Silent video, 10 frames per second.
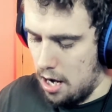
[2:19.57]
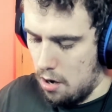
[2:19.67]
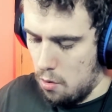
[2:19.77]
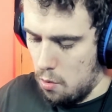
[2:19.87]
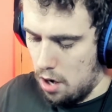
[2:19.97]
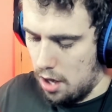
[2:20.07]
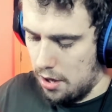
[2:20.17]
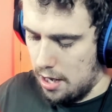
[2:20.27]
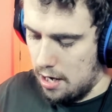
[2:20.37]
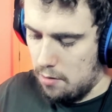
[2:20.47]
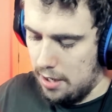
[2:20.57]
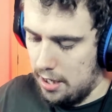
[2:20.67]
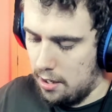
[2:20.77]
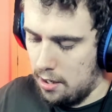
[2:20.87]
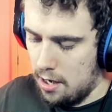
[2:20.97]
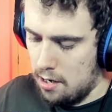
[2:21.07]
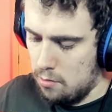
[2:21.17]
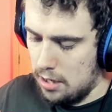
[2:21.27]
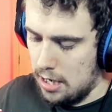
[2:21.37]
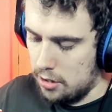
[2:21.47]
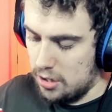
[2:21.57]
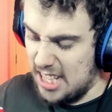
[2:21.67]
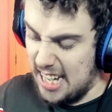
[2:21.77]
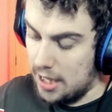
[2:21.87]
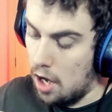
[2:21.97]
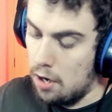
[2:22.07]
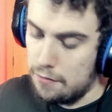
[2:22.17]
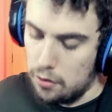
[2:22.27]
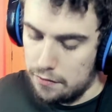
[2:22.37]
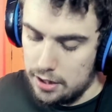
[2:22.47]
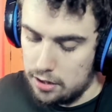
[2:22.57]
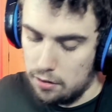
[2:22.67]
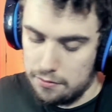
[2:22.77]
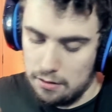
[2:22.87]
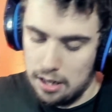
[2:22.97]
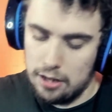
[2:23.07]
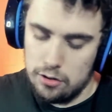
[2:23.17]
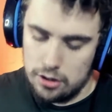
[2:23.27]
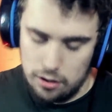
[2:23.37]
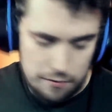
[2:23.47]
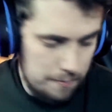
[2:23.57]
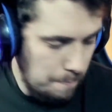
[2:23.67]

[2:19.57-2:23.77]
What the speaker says: There we go. Just tick that off. Lovely stuff. Right, good stuff.